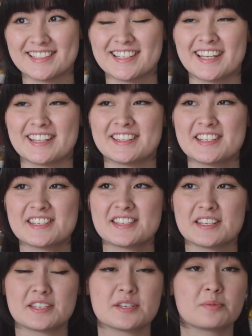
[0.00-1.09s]
to get this.
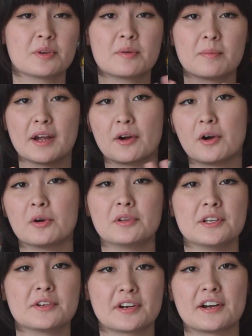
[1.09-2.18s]
This is one of my
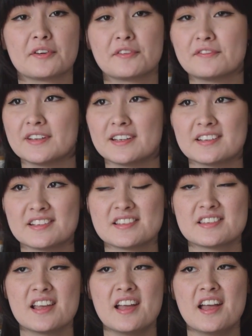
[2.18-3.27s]
holy grail
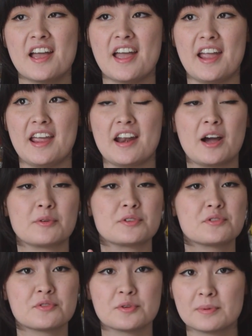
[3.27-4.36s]
figures, and I
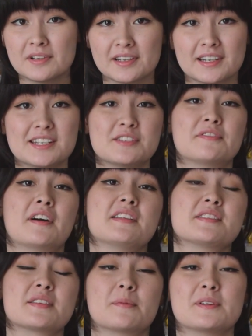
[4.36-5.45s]
was super lucky to find
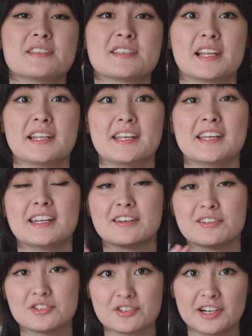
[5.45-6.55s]
someone selling it in
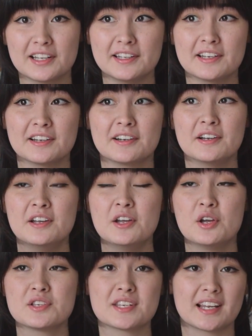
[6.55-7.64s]
Australia
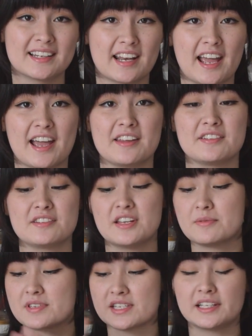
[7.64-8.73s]
secondhand.
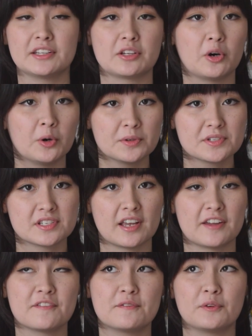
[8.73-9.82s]
He was selling the whole
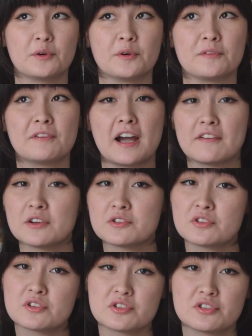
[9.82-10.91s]
set for
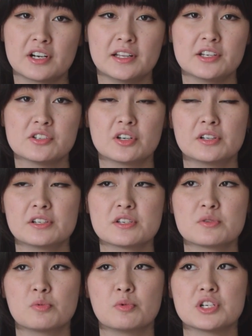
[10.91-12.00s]
500 Australian
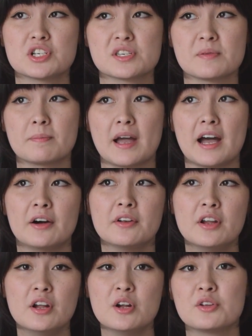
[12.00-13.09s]
dollars, which is about
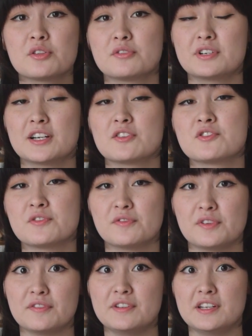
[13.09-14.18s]

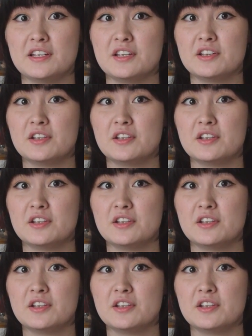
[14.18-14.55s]
350